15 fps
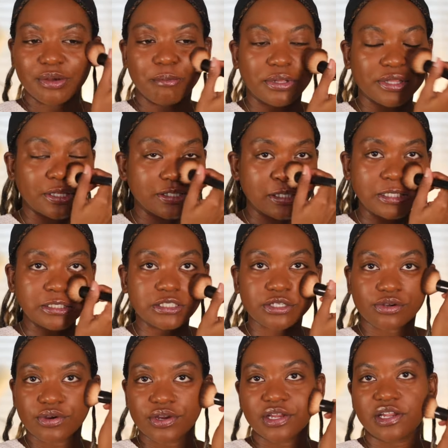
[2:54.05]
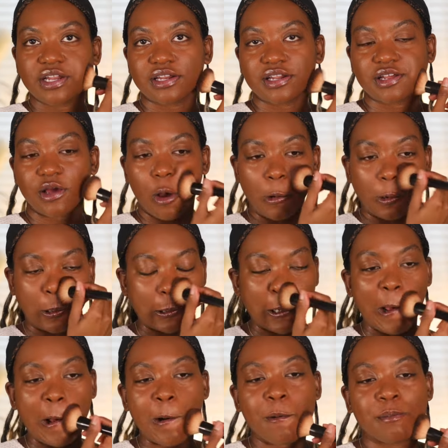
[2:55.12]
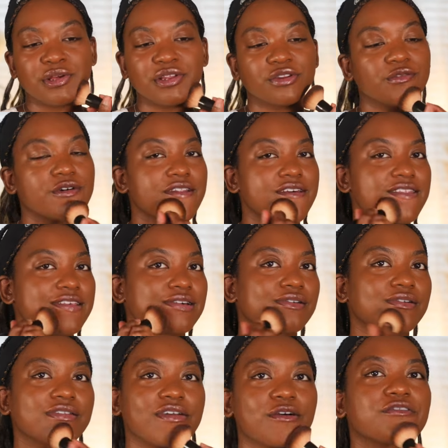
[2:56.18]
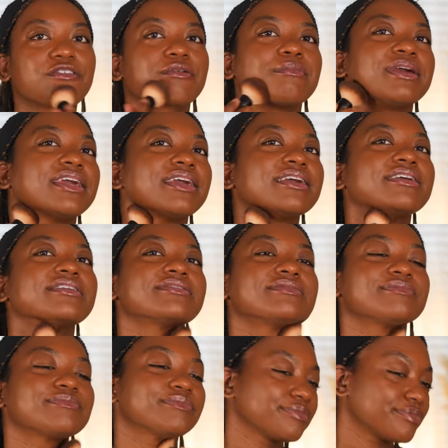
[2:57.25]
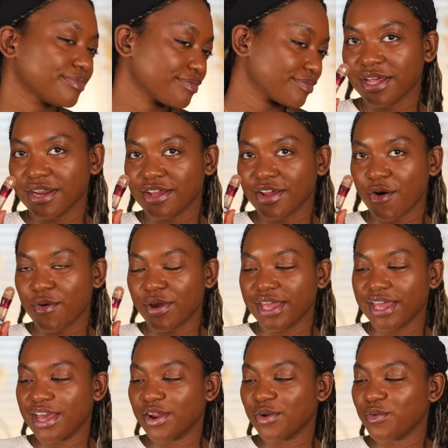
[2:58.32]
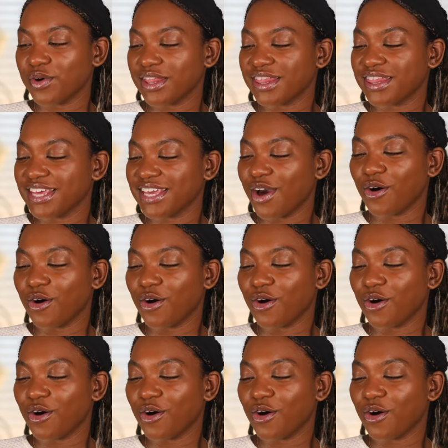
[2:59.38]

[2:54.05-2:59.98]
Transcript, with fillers: But the sunscreen on its own be doing a little glow for me. I'm gonna go in with the